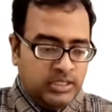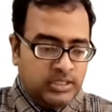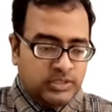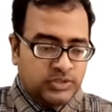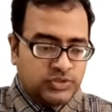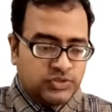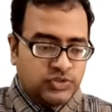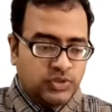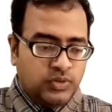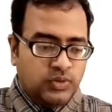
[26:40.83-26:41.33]

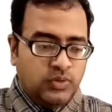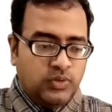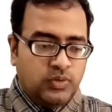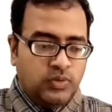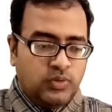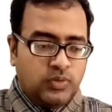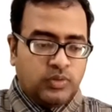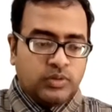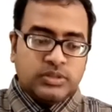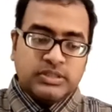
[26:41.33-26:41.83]

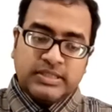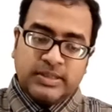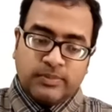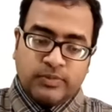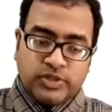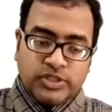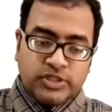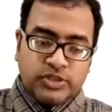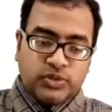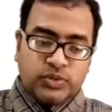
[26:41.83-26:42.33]
So, sub
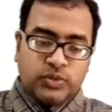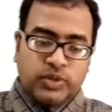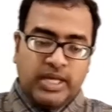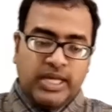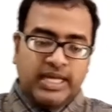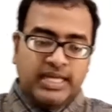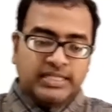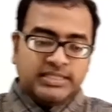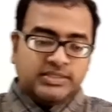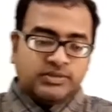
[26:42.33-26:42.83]
question 2,
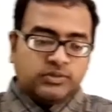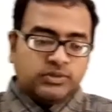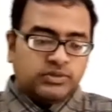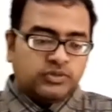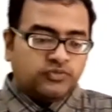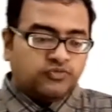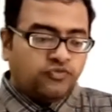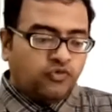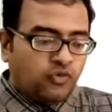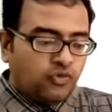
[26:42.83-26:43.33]
A is equal
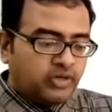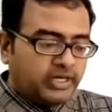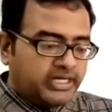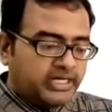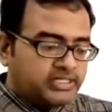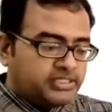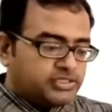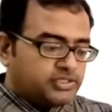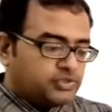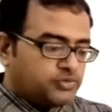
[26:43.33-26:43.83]
to 4,
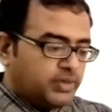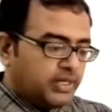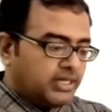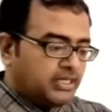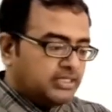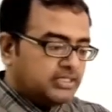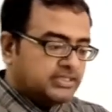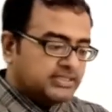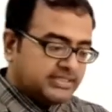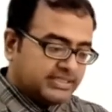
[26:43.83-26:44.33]
8,
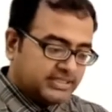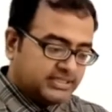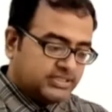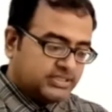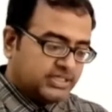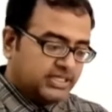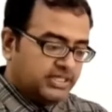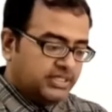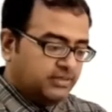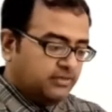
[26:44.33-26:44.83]
12,
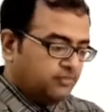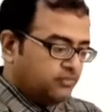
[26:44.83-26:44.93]
16.